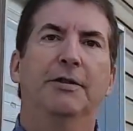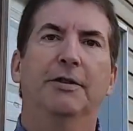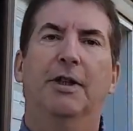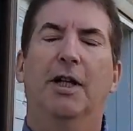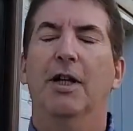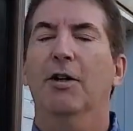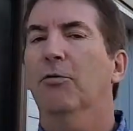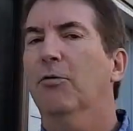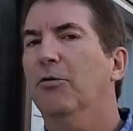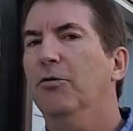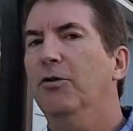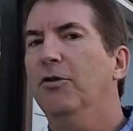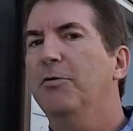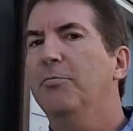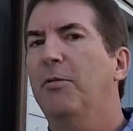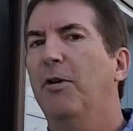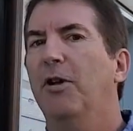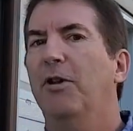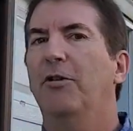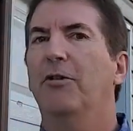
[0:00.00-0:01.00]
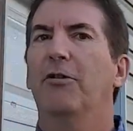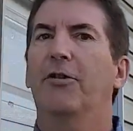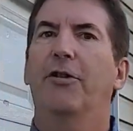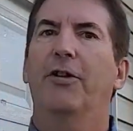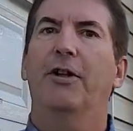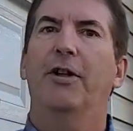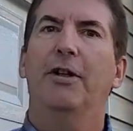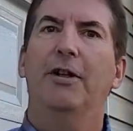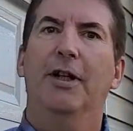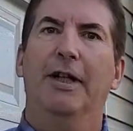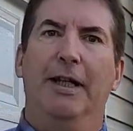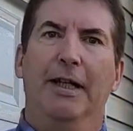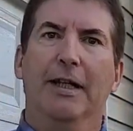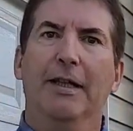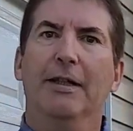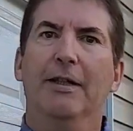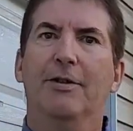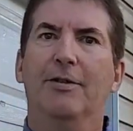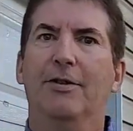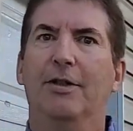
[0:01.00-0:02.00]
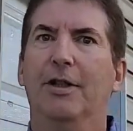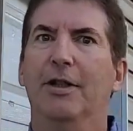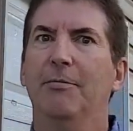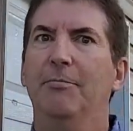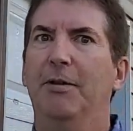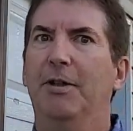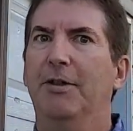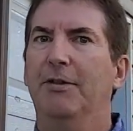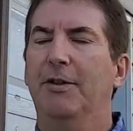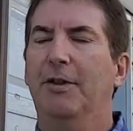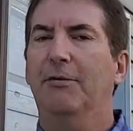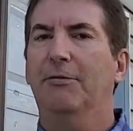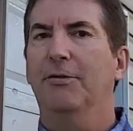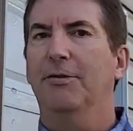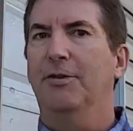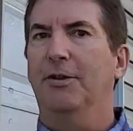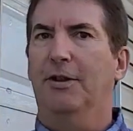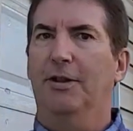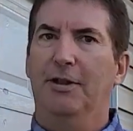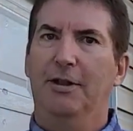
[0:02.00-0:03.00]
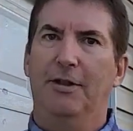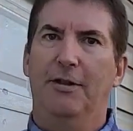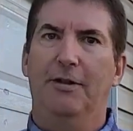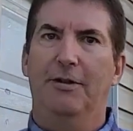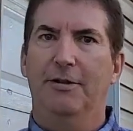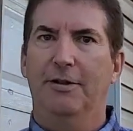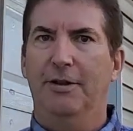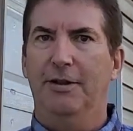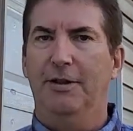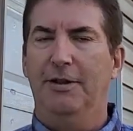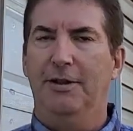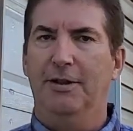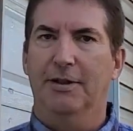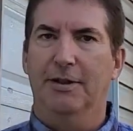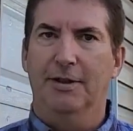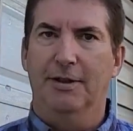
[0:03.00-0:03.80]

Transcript: I won't use polyurethane again this time because that was a little on the